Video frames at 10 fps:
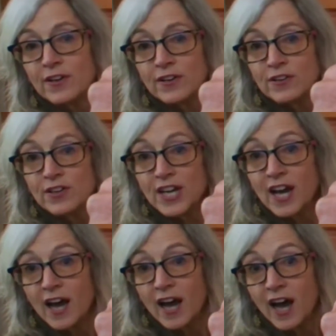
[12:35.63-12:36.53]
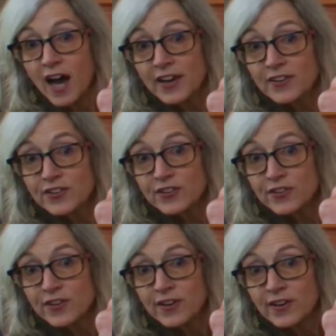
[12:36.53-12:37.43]
Look under
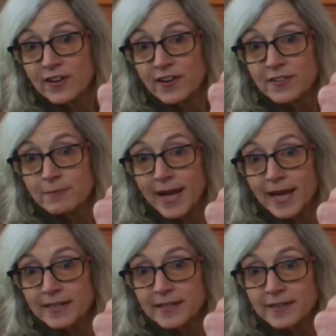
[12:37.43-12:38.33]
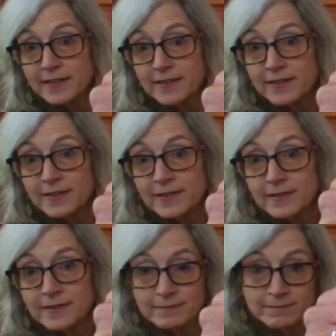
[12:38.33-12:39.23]
the bed.
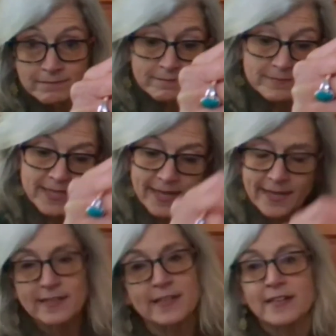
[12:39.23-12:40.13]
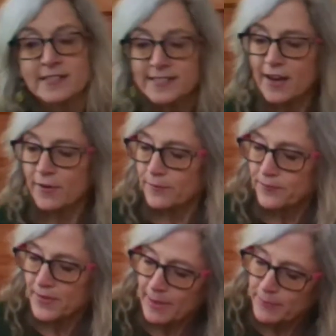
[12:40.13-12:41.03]
Okay, so
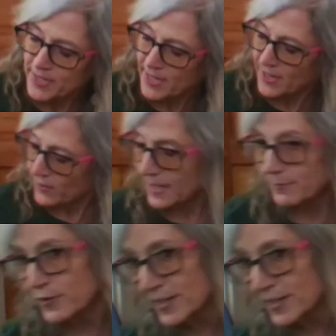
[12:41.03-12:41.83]
I'm going to go and I'm going